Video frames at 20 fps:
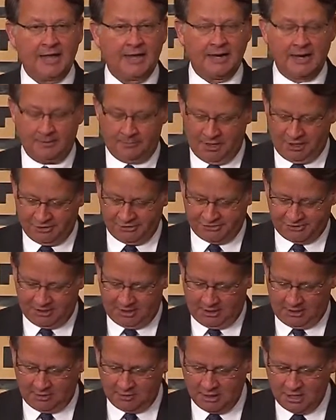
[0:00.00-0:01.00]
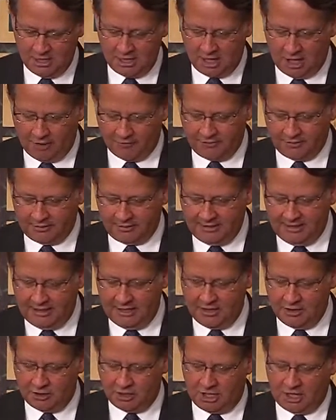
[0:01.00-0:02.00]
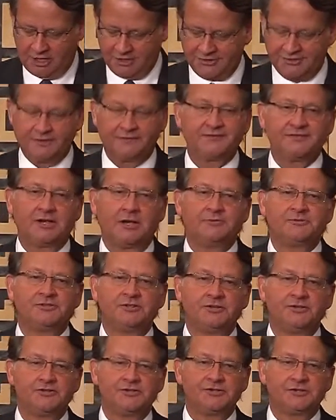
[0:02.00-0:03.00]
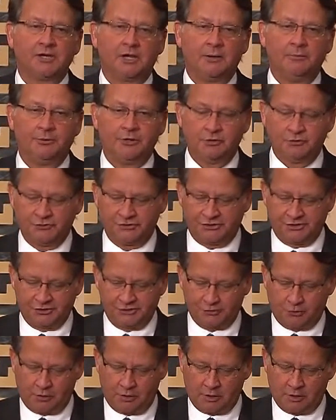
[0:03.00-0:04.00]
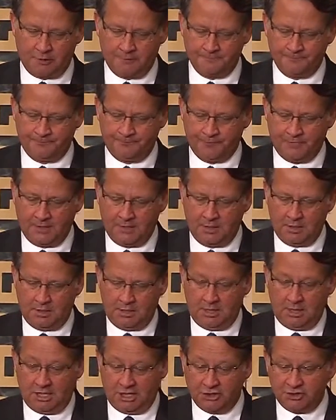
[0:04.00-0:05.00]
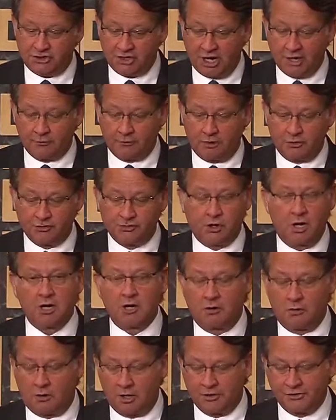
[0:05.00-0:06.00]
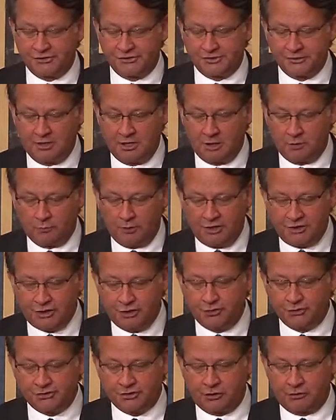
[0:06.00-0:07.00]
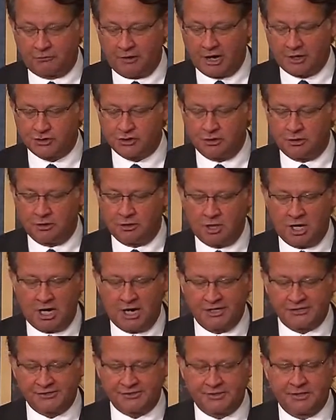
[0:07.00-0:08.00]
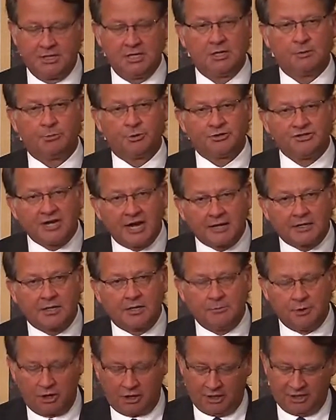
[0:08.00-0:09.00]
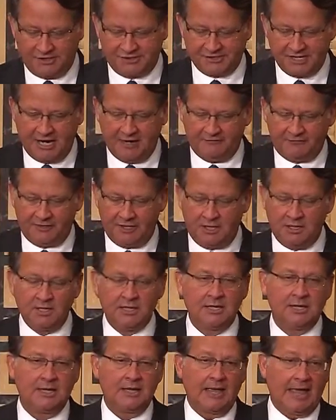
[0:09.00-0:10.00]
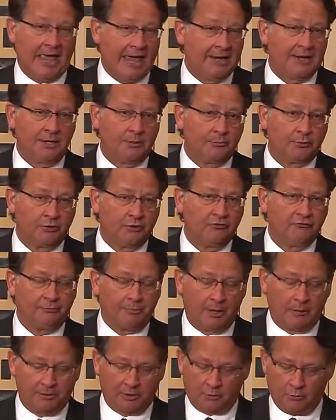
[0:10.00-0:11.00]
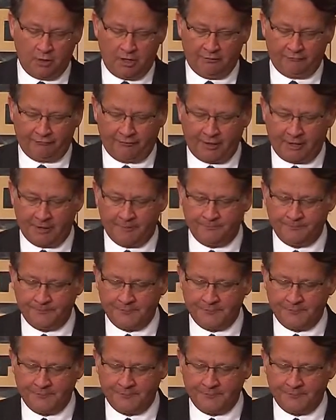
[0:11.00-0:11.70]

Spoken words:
and MST are the leading cause of substance abuse disorder. In general, drug courts reduce correctional costs, protect community safety, and improve public welfare.